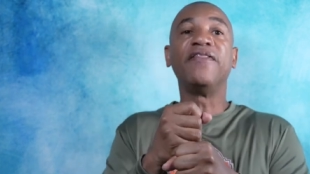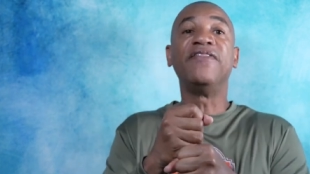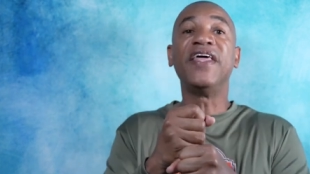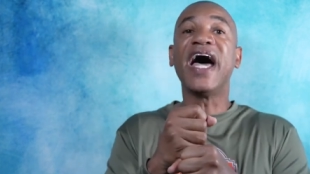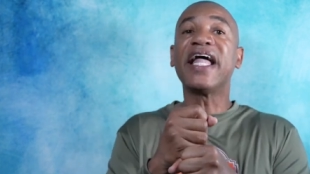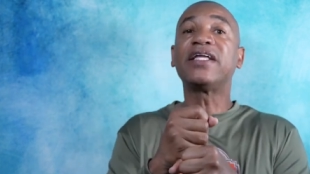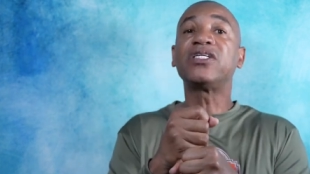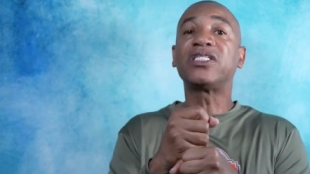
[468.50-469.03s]

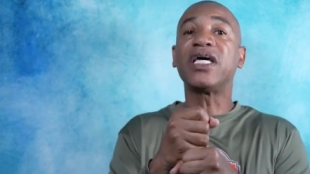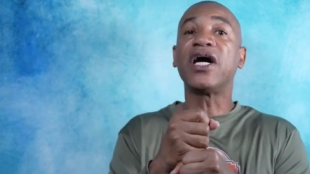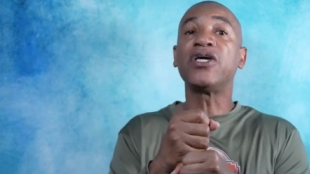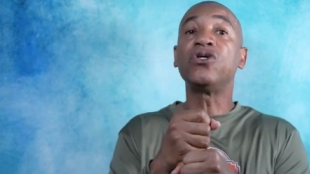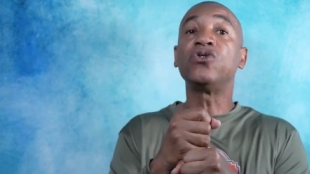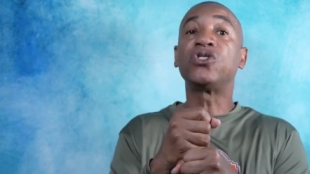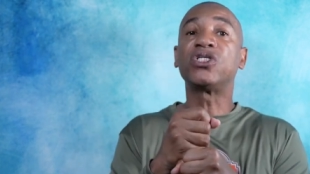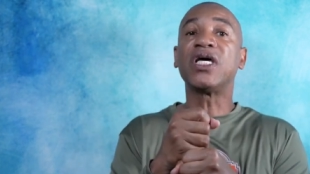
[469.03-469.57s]
That is how
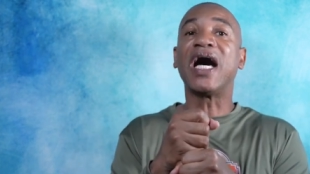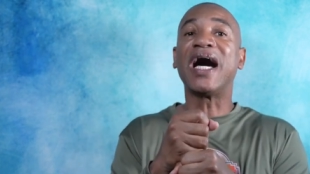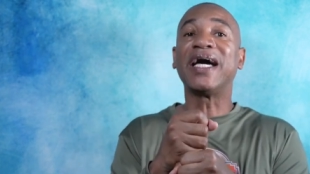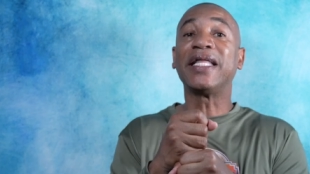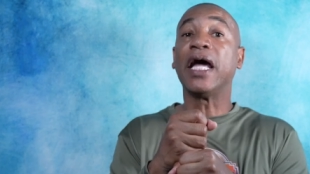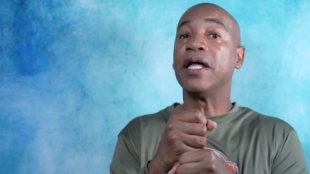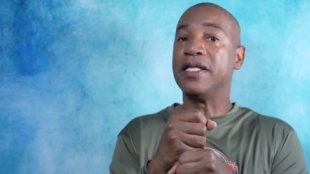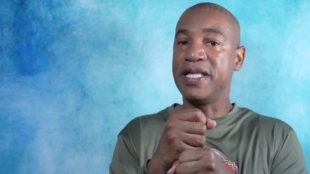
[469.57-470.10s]
you
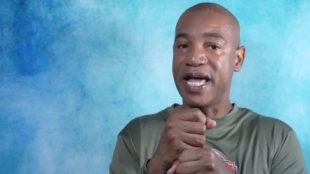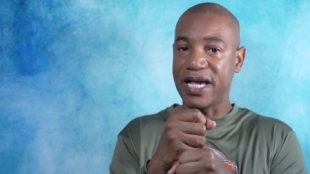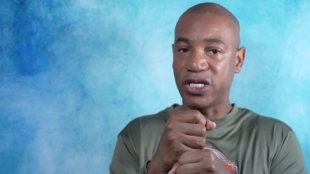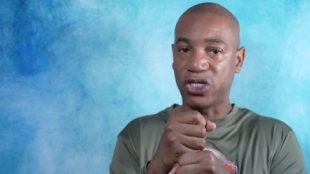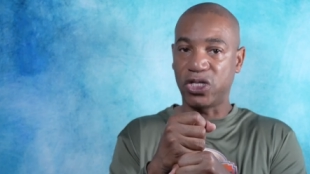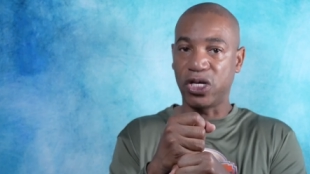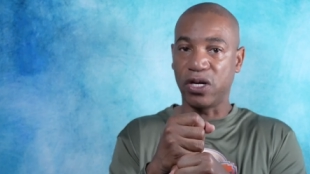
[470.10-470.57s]
sign next